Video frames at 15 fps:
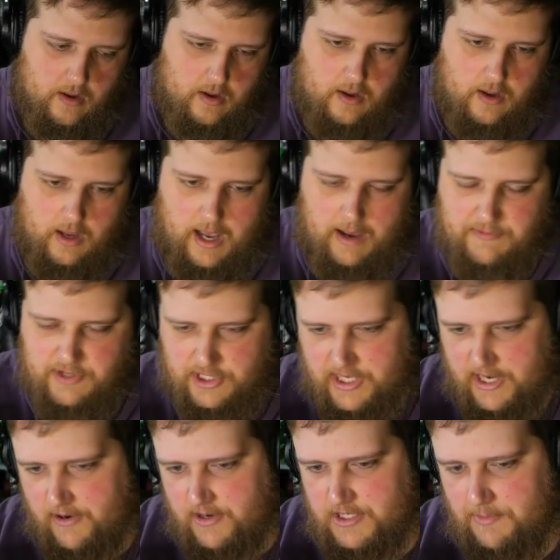I'm just
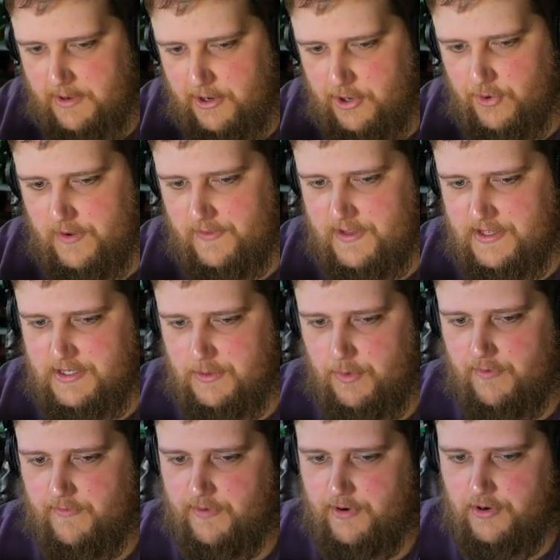curious about doing these in
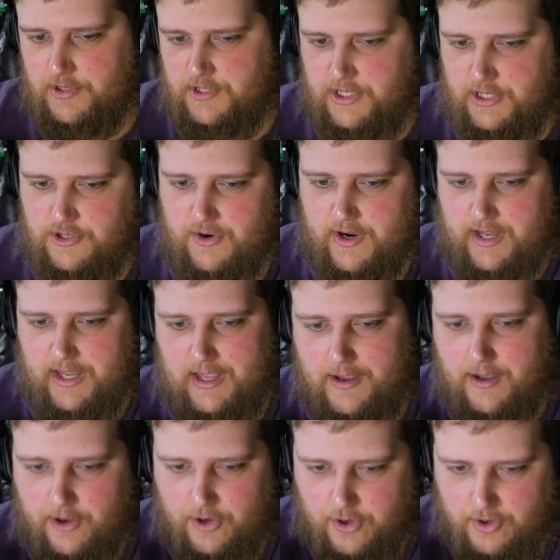reverse to try to get
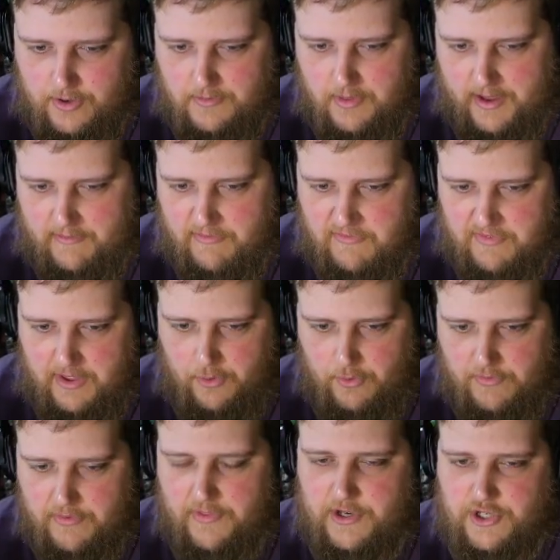a good like feel
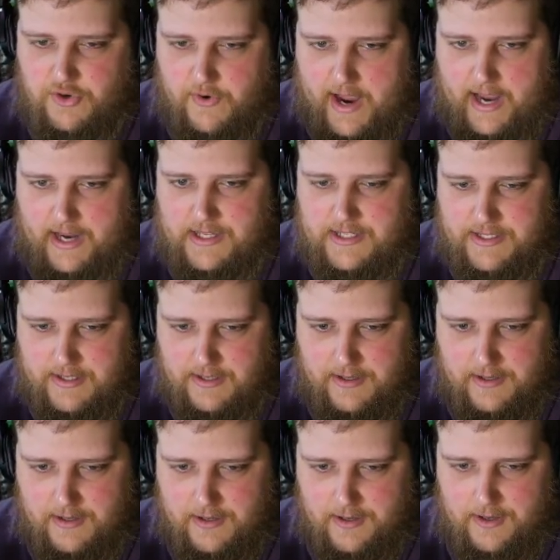for the tracks
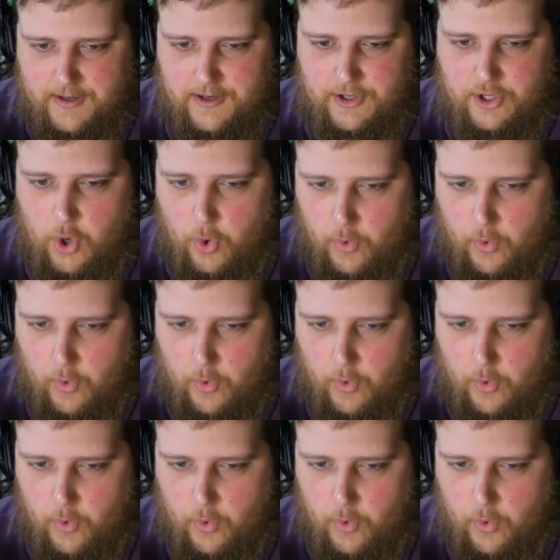going